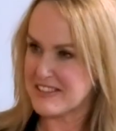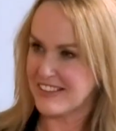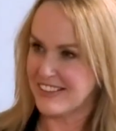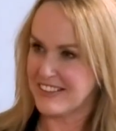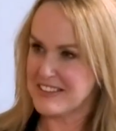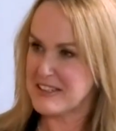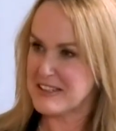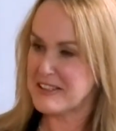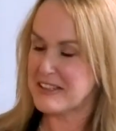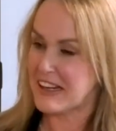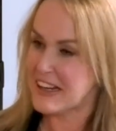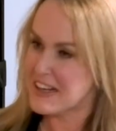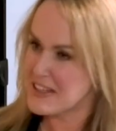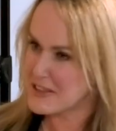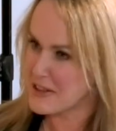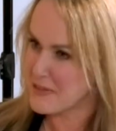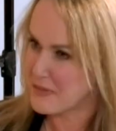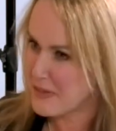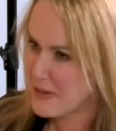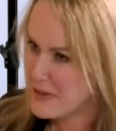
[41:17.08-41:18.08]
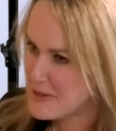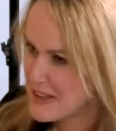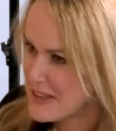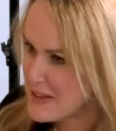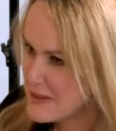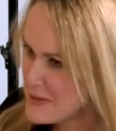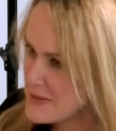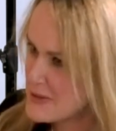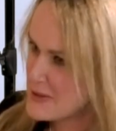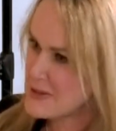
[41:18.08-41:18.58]
I did catch a few
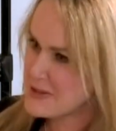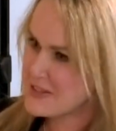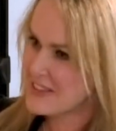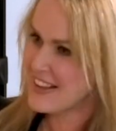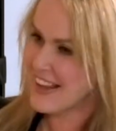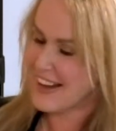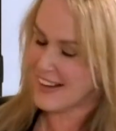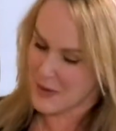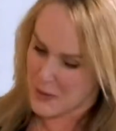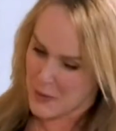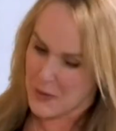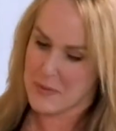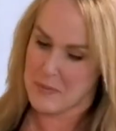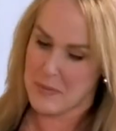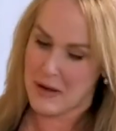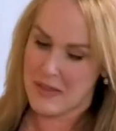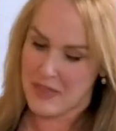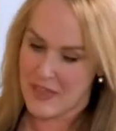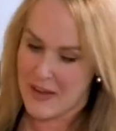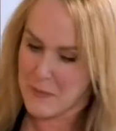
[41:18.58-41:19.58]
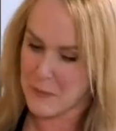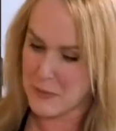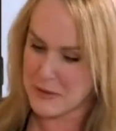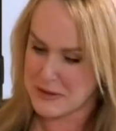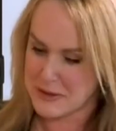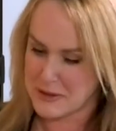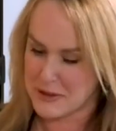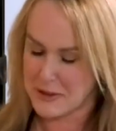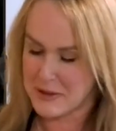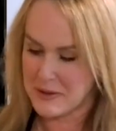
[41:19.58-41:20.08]
deals using that line, but that
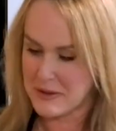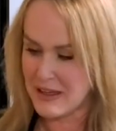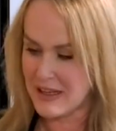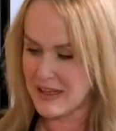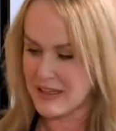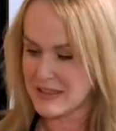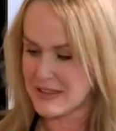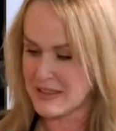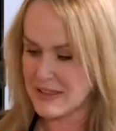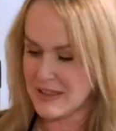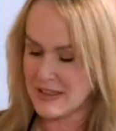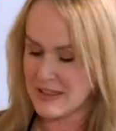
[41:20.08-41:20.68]
was true. Yes.